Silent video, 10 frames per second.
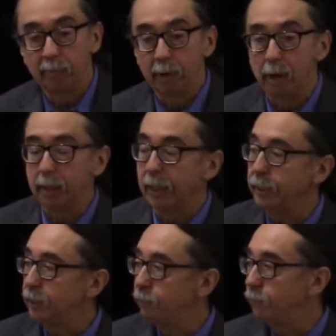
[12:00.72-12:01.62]
the early
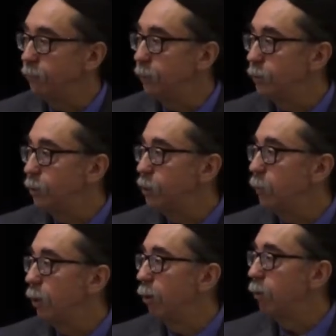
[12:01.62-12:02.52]
1850s. And she's
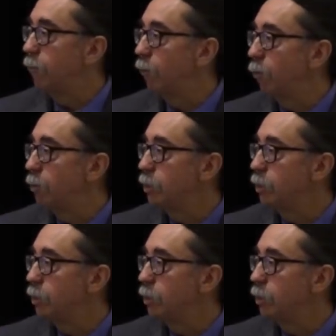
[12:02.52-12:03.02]
about 104